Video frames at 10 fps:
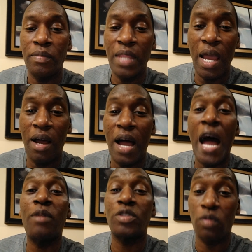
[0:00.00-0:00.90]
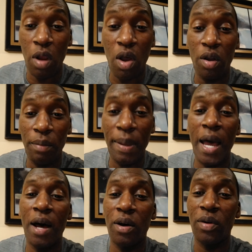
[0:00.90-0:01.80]
Now, I was wrong
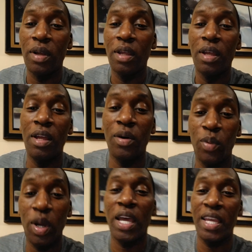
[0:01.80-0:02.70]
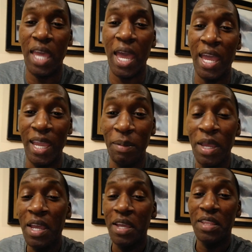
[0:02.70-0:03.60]
about what game
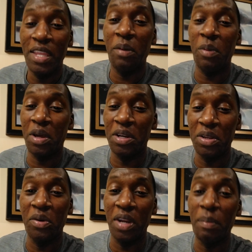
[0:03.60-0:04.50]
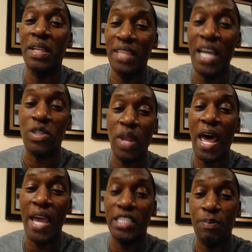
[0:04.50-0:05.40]
they were going to do it in, but that's what
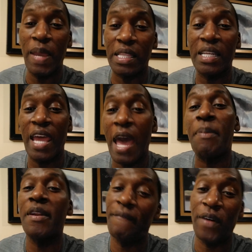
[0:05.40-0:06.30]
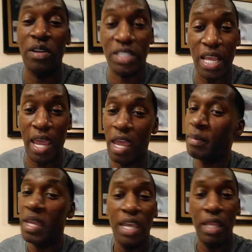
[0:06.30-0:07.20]
I expected to happen the first time,
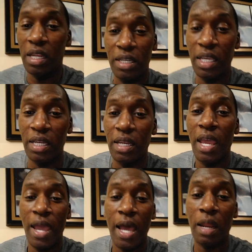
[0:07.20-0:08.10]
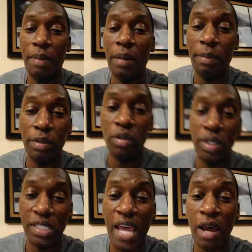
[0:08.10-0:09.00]
and it didn't. Alabama
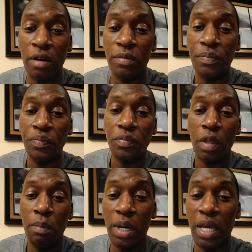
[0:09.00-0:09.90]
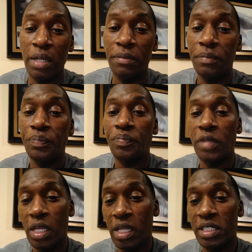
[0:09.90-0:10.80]
blew us out. But
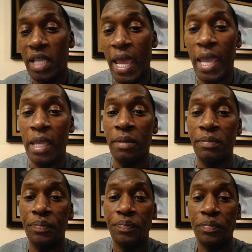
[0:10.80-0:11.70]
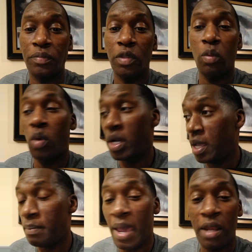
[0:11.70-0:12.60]
in this game, the one
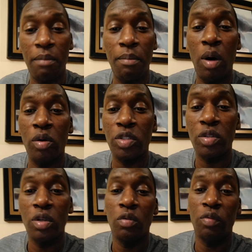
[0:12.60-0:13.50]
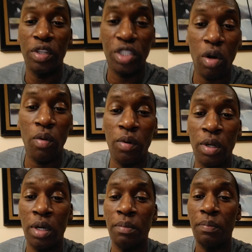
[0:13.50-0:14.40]
that mattered most, we showed
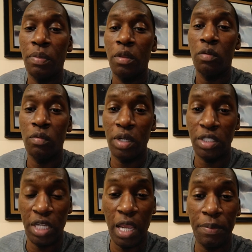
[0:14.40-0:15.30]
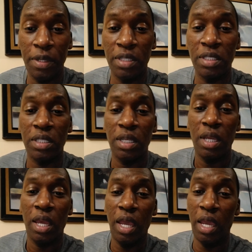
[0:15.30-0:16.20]
up with the champions,
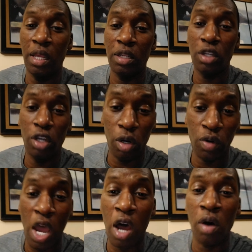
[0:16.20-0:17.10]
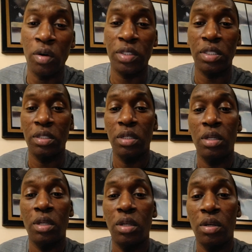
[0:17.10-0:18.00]
and go Dogs.
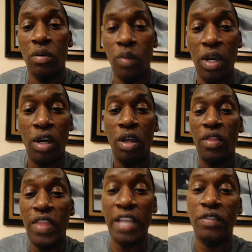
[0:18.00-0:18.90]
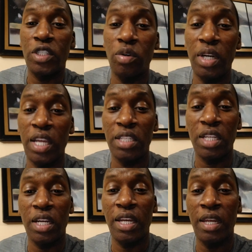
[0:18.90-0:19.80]
Well, thanks for tuning in
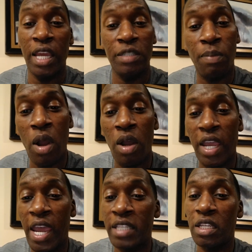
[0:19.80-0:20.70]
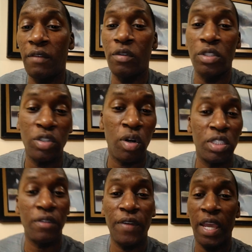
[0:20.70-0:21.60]
to today's broadcast. If you're a
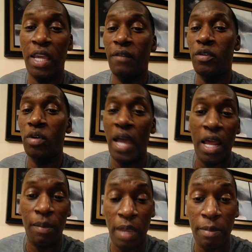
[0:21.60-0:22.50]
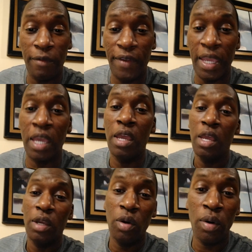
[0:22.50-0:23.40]
Georgia fan, if you're an Alabama fan,
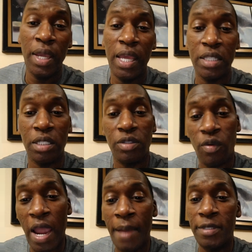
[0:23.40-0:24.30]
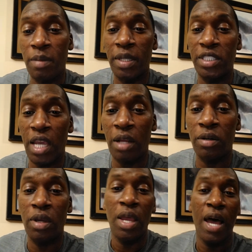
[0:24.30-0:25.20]
go ahead and subscribe to my
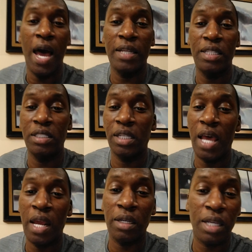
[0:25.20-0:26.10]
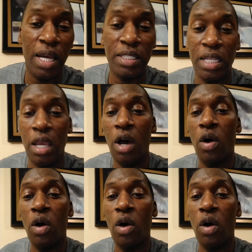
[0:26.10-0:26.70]
channel. I teach a lot of content